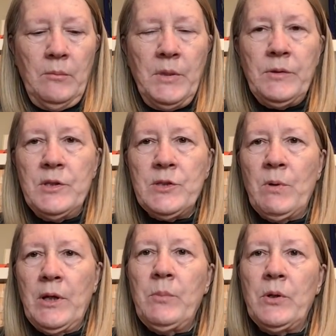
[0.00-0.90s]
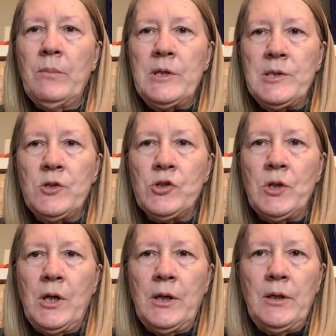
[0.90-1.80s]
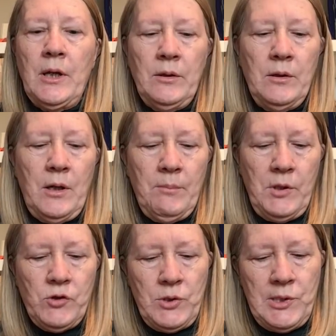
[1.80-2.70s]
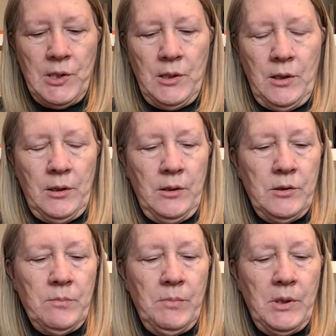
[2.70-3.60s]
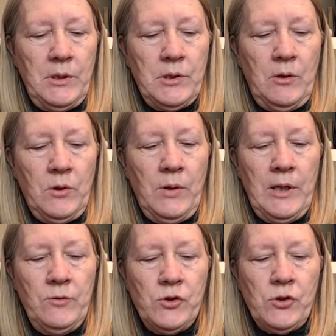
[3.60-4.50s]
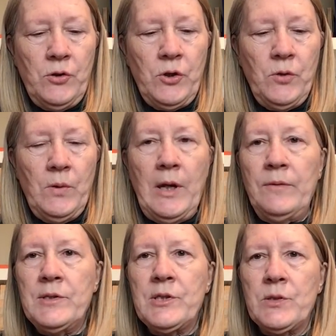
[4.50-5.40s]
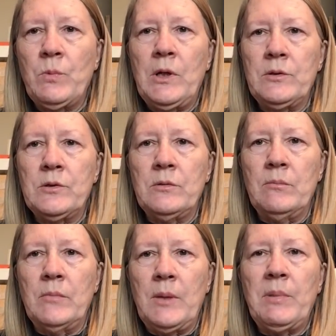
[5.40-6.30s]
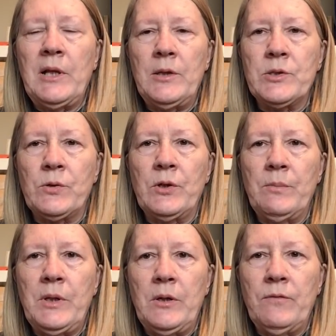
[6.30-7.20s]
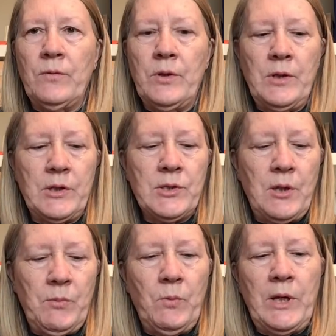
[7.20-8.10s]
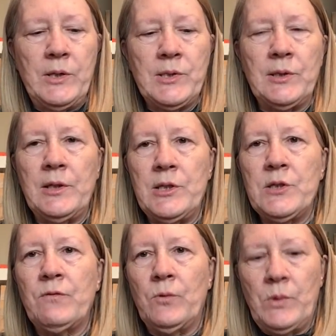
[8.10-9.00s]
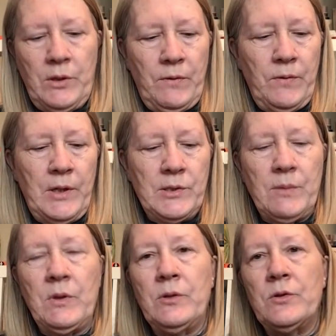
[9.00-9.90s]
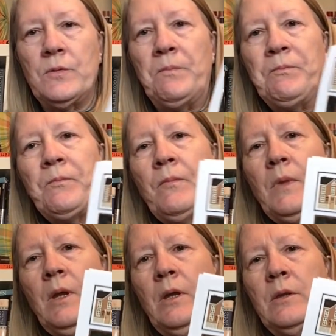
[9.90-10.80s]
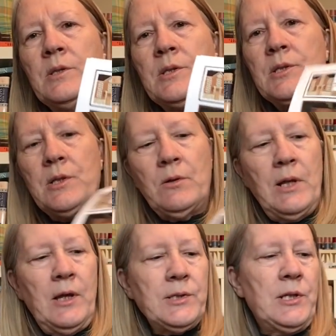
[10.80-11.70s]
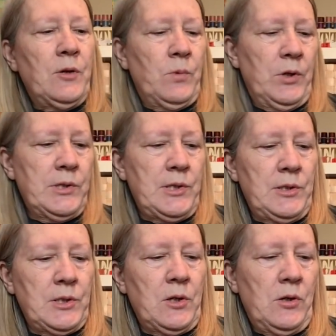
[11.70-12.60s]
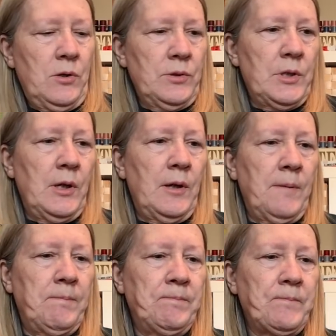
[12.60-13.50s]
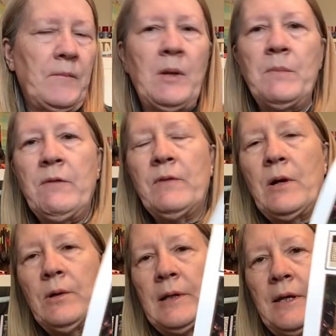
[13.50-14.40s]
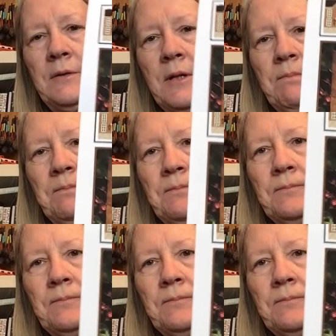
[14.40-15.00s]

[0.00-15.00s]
But this one I put on my Stitch9 and not much is done on it, but I'll go ahead and show you. And this is what my plans are going to be for the next couple weeks, at least for one of the things I'm going to do. This is Little House Needleworks. It's called Mayflower Landing.